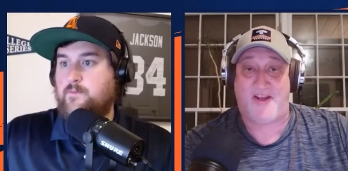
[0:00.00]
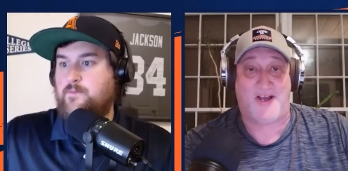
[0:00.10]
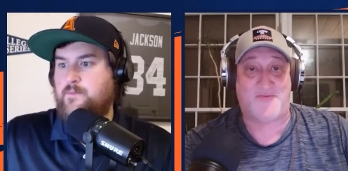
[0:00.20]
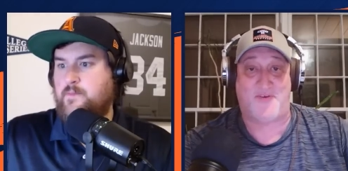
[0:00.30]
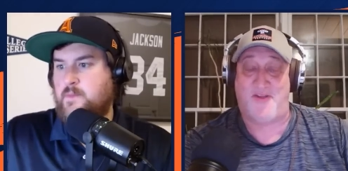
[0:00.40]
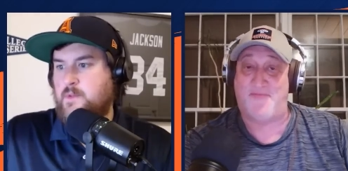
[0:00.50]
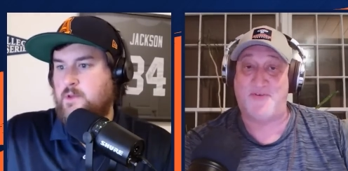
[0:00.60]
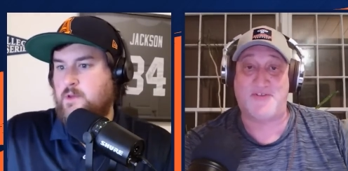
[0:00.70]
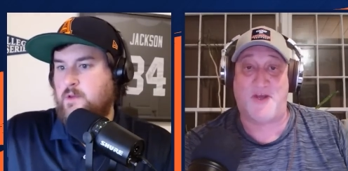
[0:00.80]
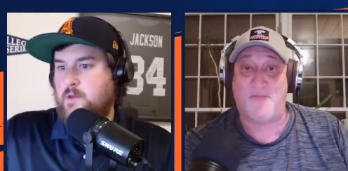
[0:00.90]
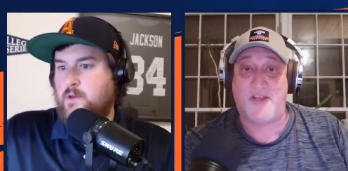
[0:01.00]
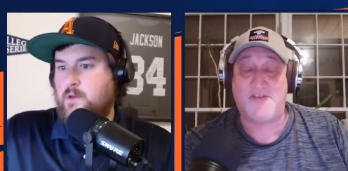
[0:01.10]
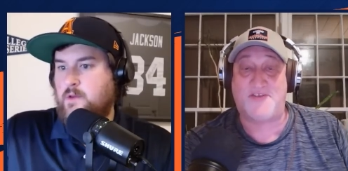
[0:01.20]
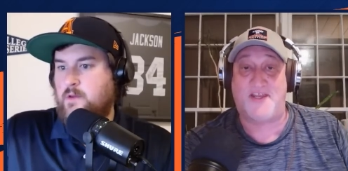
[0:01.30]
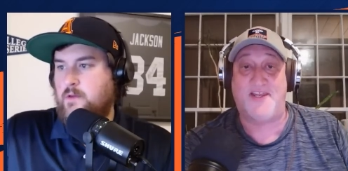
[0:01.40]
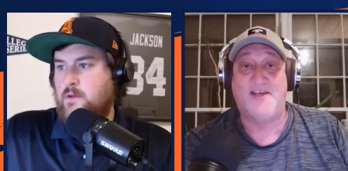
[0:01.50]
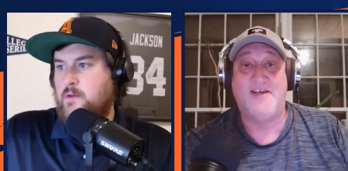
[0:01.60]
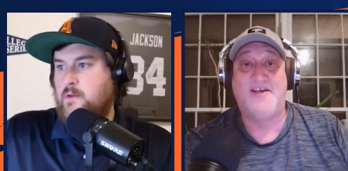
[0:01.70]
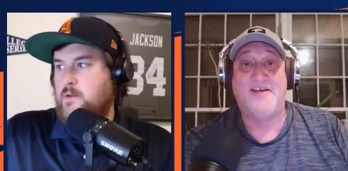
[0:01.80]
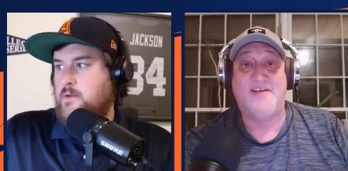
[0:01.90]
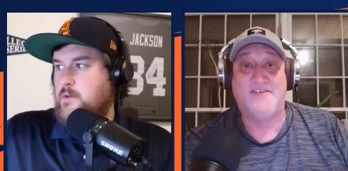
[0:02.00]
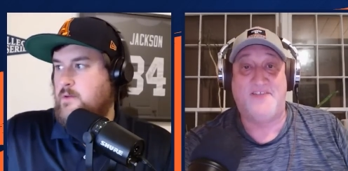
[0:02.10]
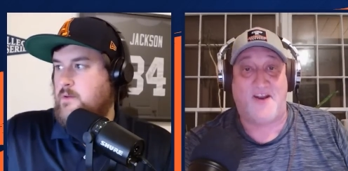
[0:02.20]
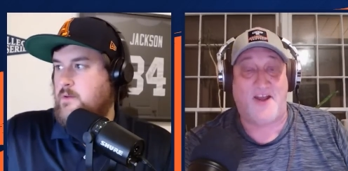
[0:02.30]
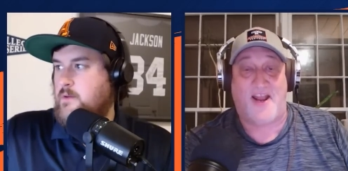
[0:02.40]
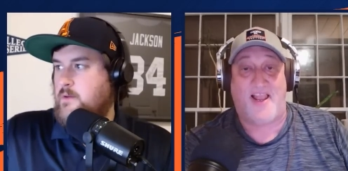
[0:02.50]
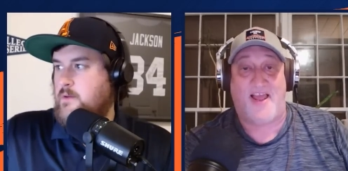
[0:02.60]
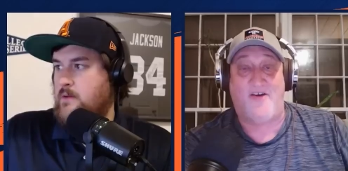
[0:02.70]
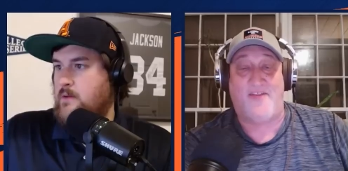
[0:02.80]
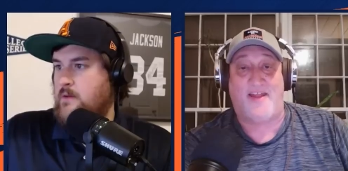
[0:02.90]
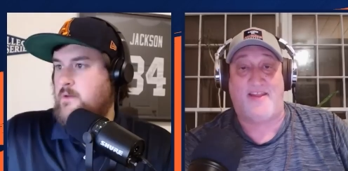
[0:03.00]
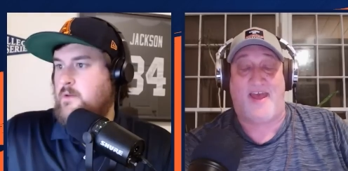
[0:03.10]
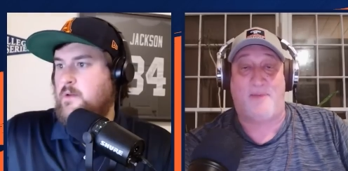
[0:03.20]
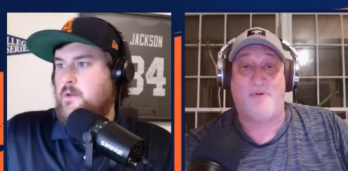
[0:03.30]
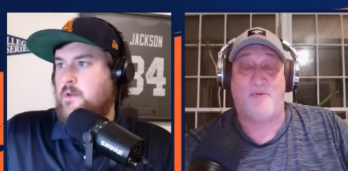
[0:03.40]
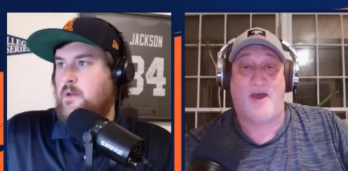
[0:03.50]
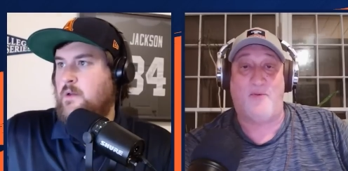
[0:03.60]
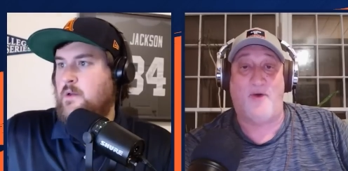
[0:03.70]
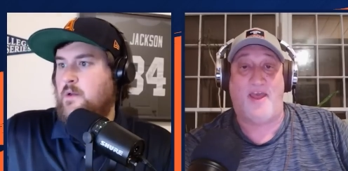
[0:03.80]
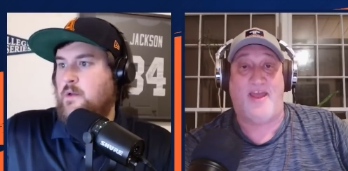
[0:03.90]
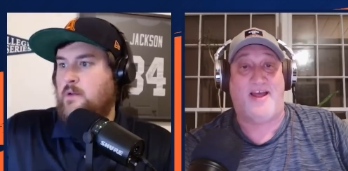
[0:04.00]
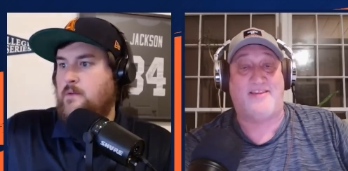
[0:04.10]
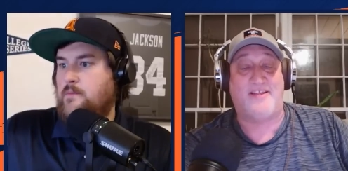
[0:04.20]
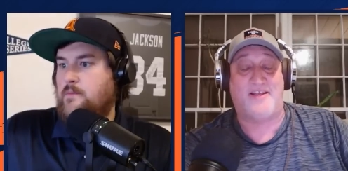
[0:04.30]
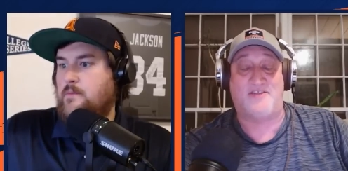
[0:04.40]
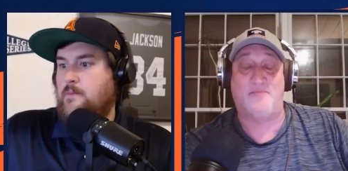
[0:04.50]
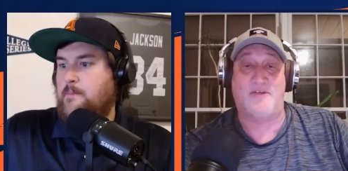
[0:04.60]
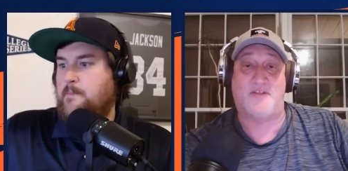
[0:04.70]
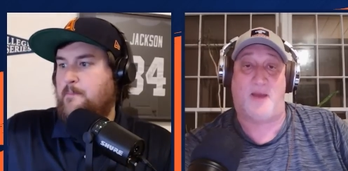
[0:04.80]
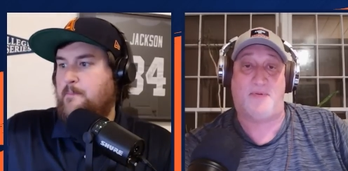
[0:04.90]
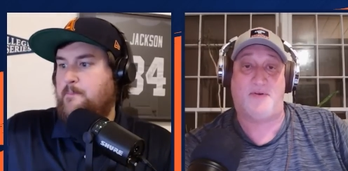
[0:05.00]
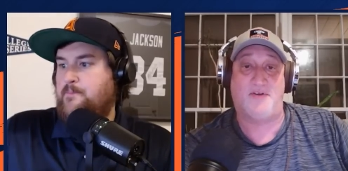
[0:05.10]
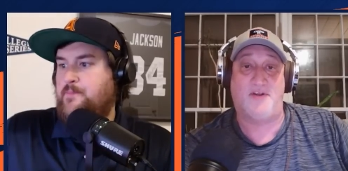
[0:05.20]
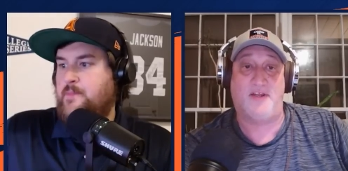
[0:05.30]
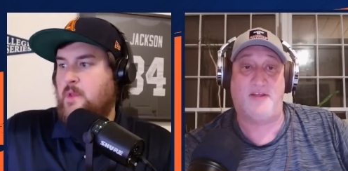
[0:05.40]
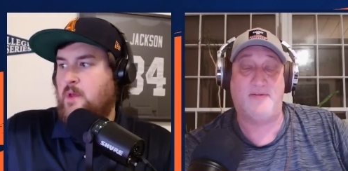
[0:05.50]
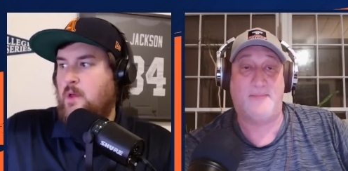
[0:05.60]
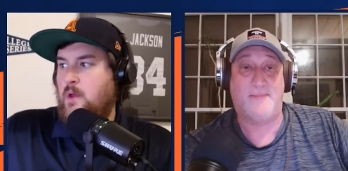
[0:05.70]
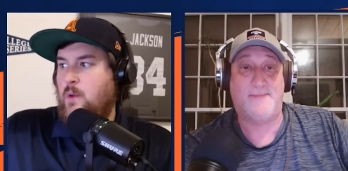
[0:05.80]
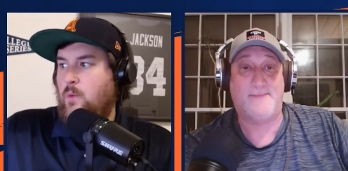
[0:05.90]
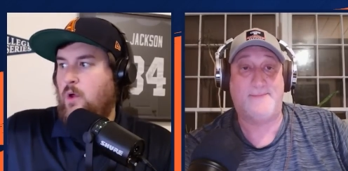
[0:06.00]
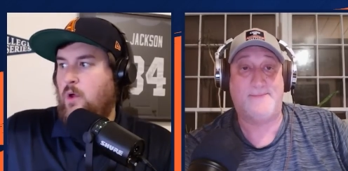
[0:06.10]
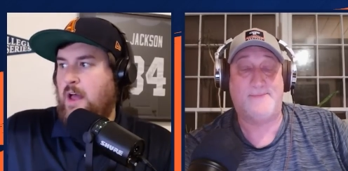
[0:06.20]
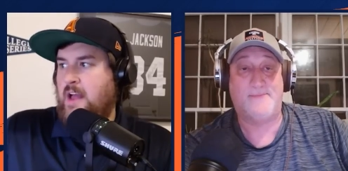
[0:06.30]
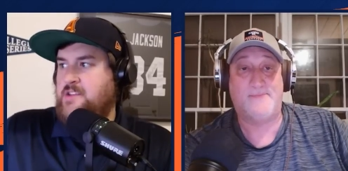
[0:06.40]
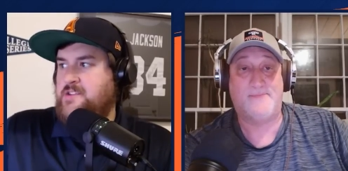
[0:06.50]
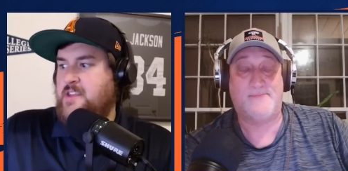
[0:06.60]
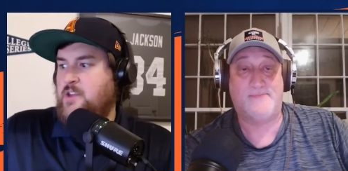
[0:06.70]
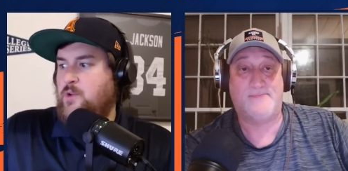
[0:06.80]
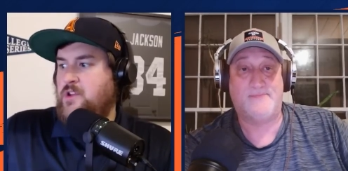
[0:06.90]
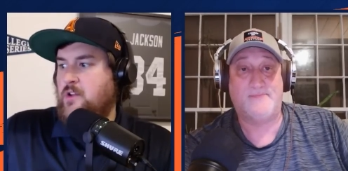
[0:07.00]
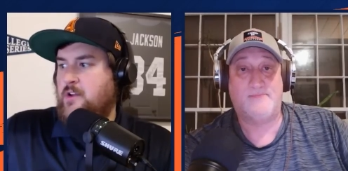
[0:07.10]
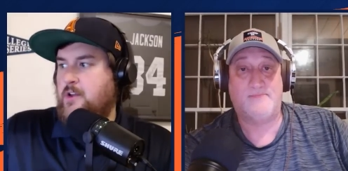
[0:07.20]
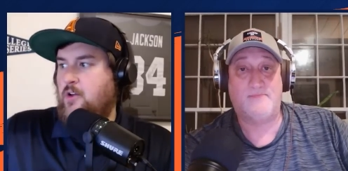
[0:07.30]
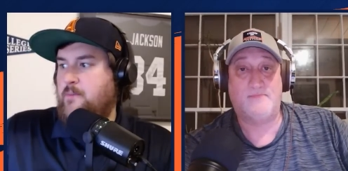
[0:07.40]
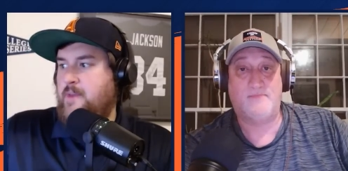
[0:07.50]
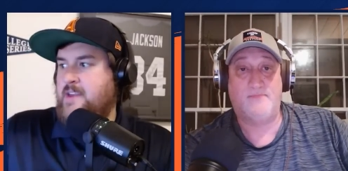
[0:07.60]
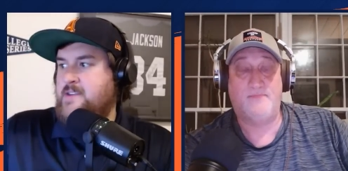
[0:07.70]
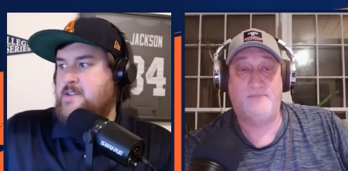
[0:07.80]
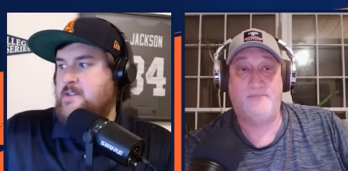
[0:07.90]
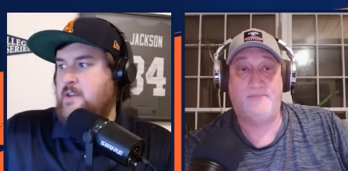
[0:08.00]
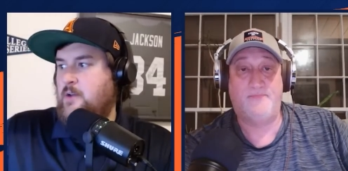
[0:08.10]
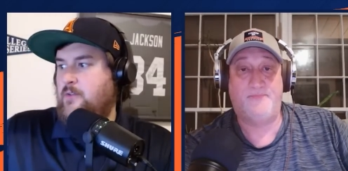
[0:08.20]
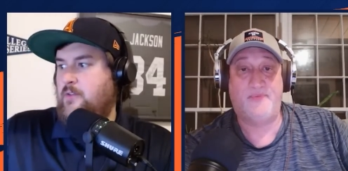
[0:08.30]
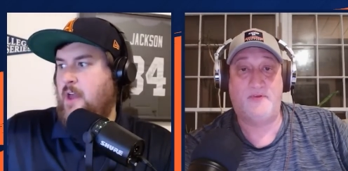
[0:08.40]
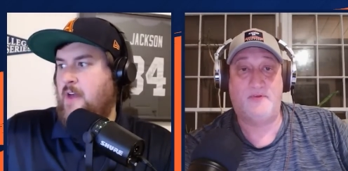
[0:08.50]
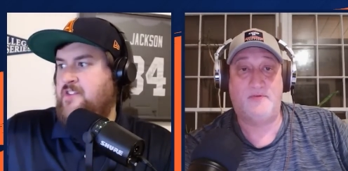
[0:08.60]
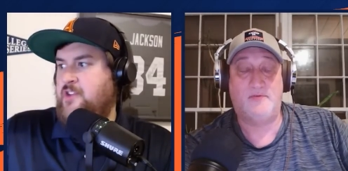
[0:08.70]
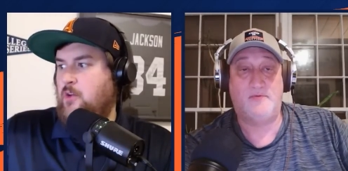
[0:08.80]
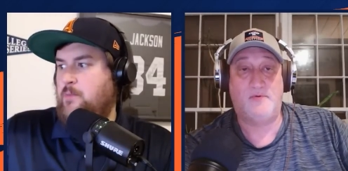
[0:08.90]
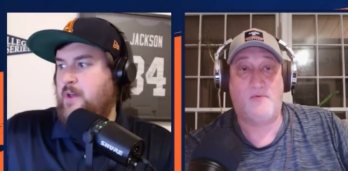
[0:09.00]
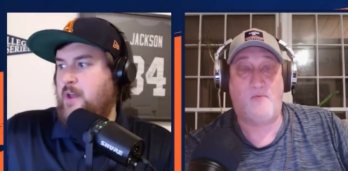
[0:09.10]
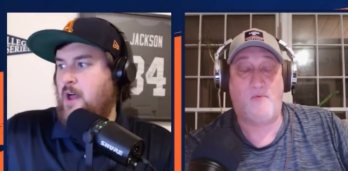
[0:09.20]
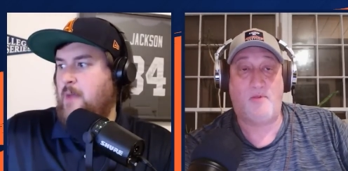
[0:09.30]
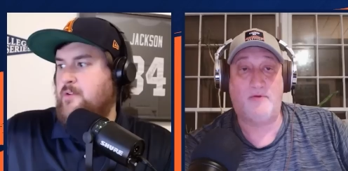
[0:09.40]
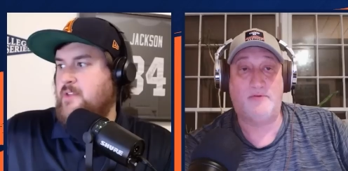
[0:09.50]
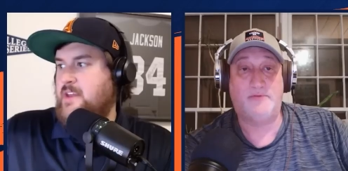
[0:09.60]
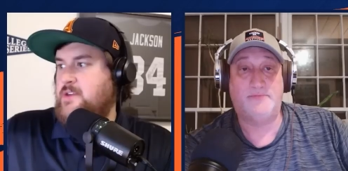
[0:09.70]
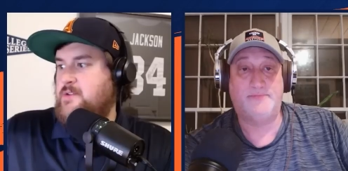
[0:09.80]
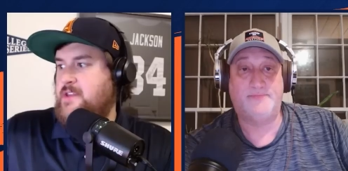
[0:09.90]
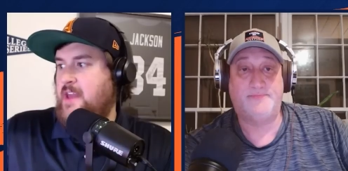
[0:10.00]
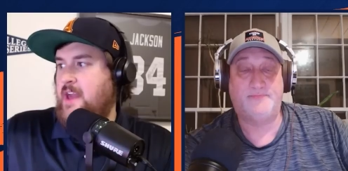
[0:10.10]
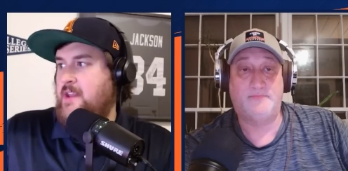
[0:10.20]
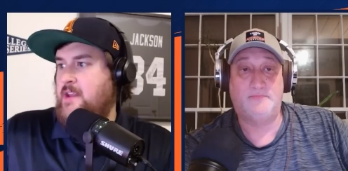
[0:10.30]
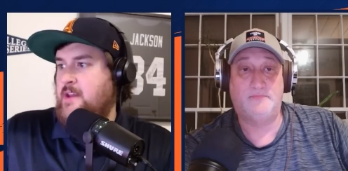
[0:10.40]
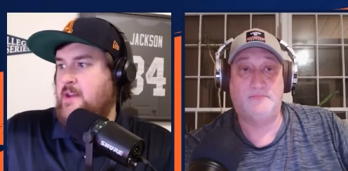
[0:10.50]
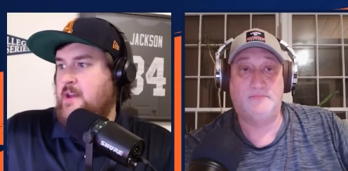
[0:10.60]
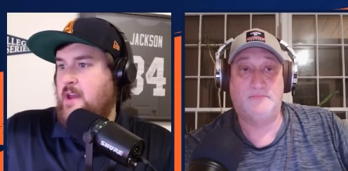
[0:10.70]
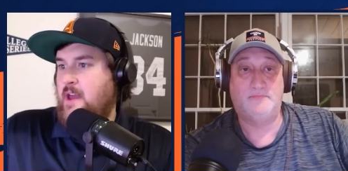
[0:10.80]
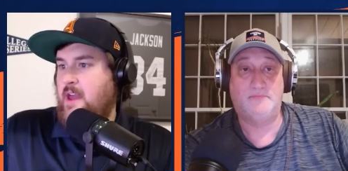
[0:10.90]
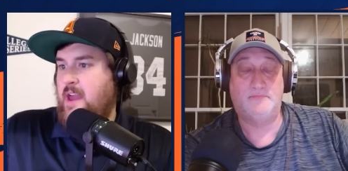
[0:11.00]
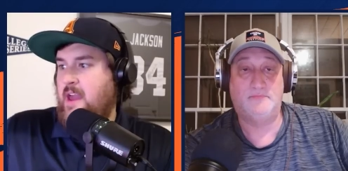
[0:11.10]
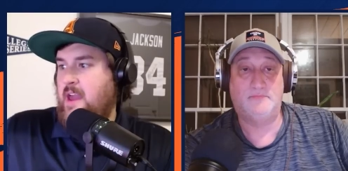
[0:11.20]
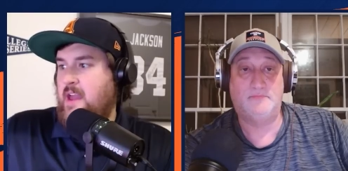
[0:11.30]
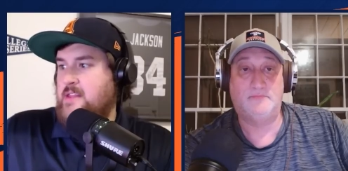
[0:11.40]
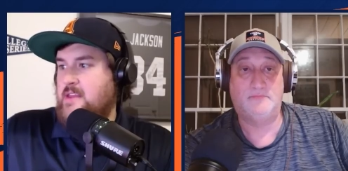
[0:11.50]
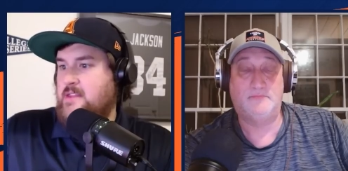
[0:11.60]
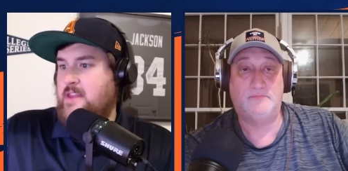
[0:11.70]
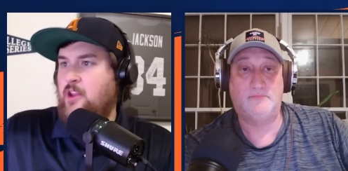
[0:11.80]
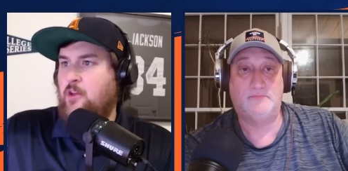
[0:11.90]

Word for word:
Speaker 1: Oxford. And for some reason, they're not allowing that to happen right away. And I think that's a missed opportunity.
Speaker 2: Well, I just think when you look at Ole Miss, you know, they obviously don't play Auburn, like you said, and they